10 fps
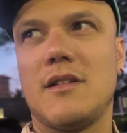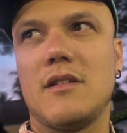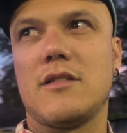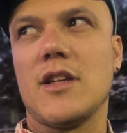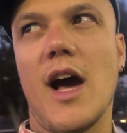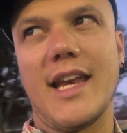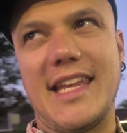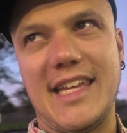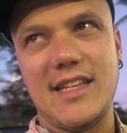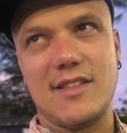It's not
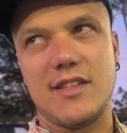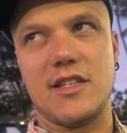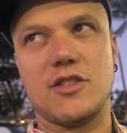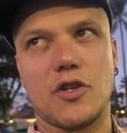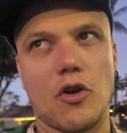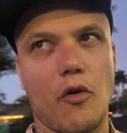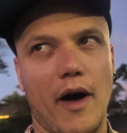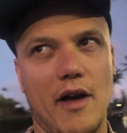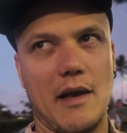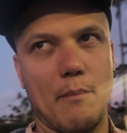easy to go
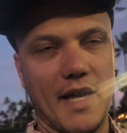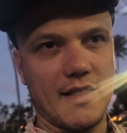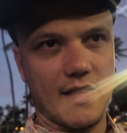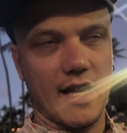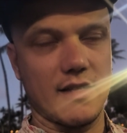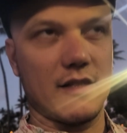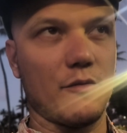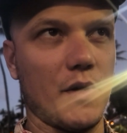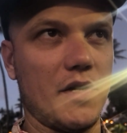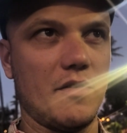out and make that
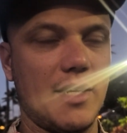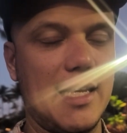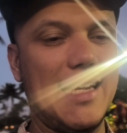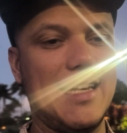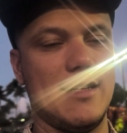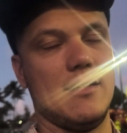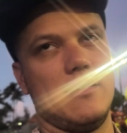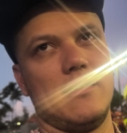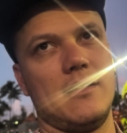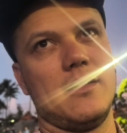what you need
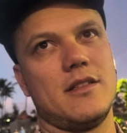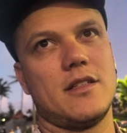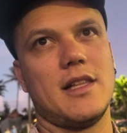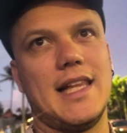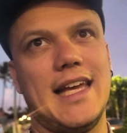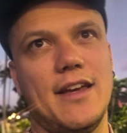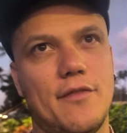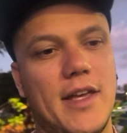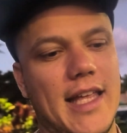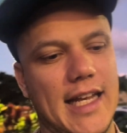to
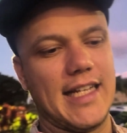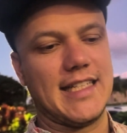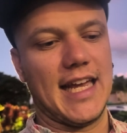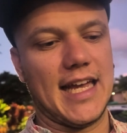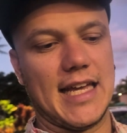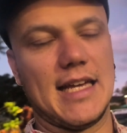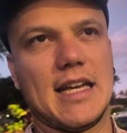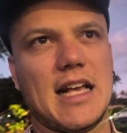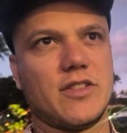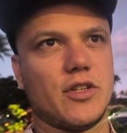live in a day
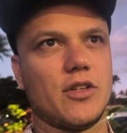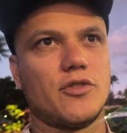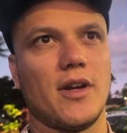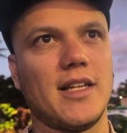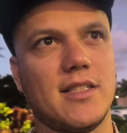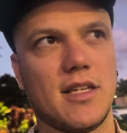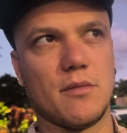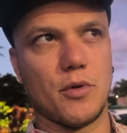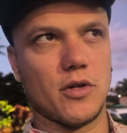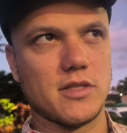as a
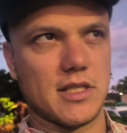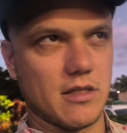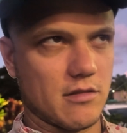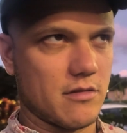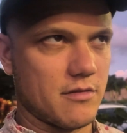transient person.